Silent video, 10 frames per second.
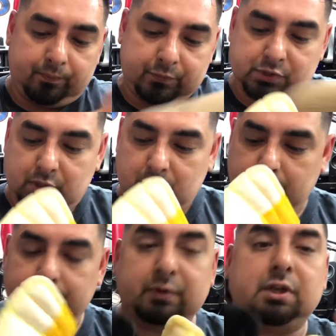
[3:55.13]
So,
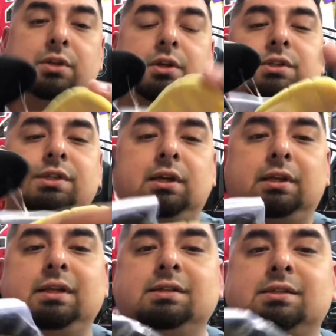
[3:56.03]
and then you can see on the
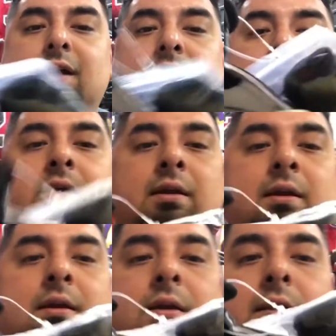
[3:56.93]
inside,
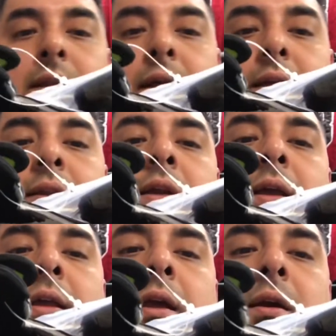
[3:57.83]
they got the
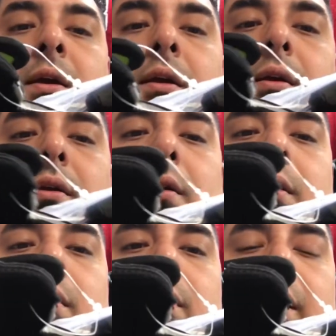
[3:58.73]
Nike Air
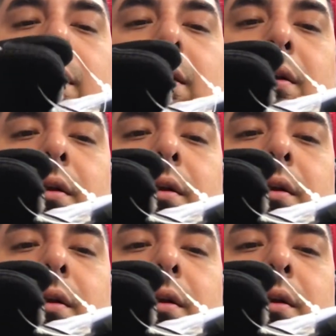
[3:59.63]
right in there